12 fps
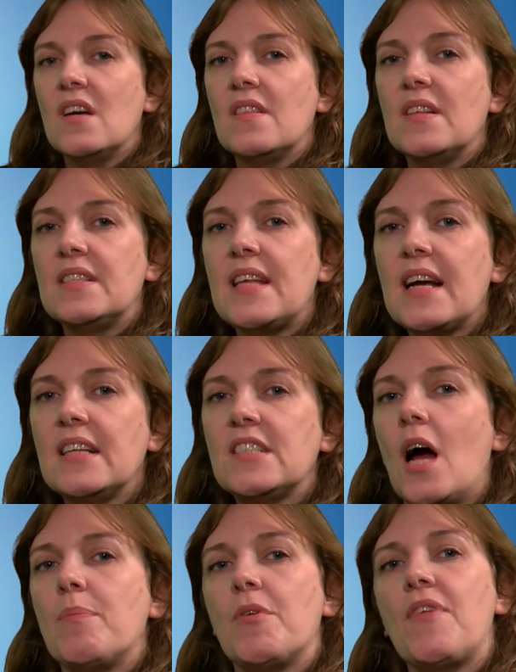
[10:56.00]
The second
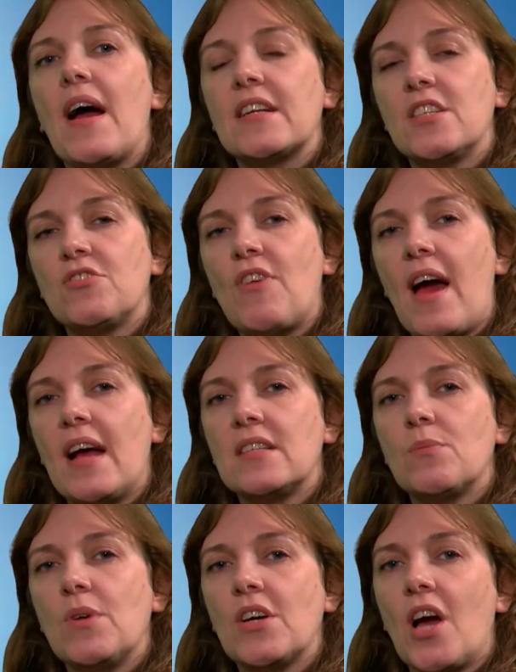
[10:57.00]
type of actus
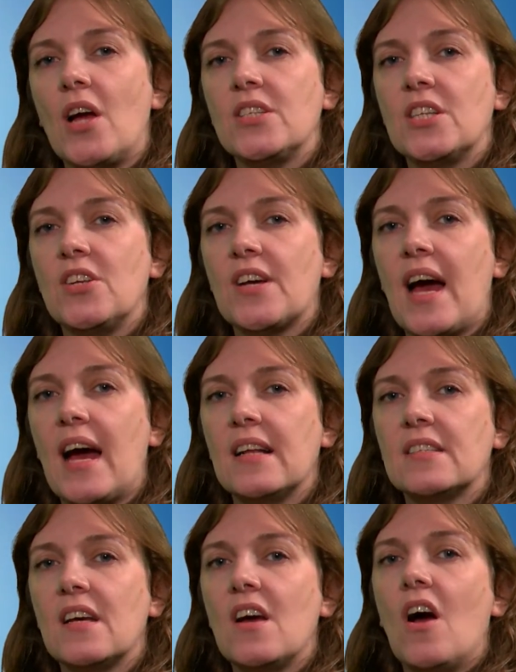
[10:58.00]
reus we are going to look
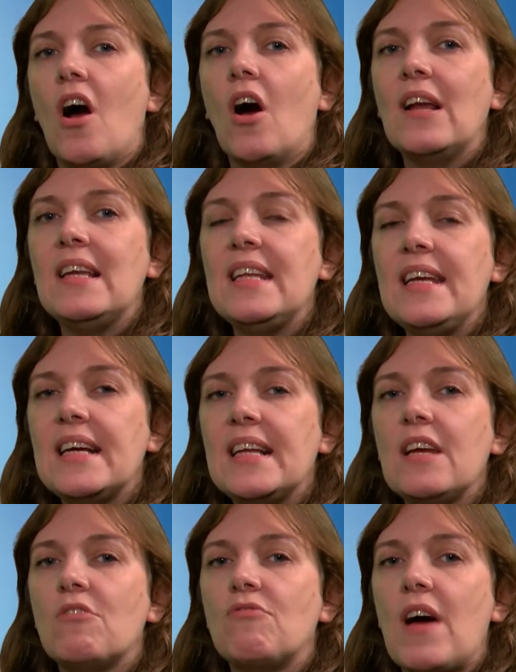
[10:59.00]
at are
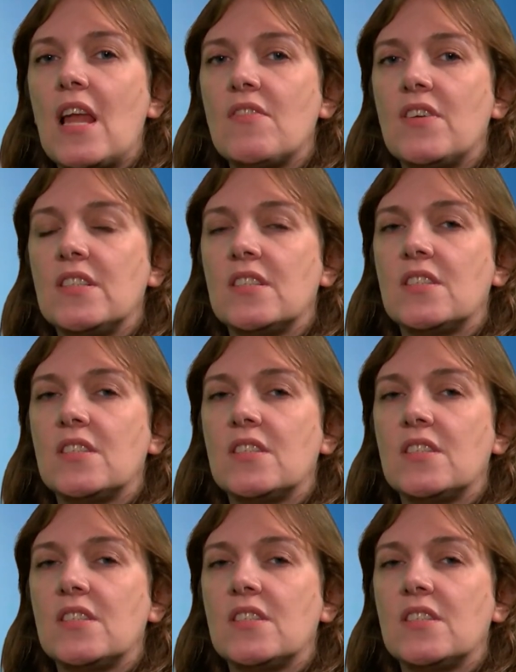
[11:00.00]
legally relevant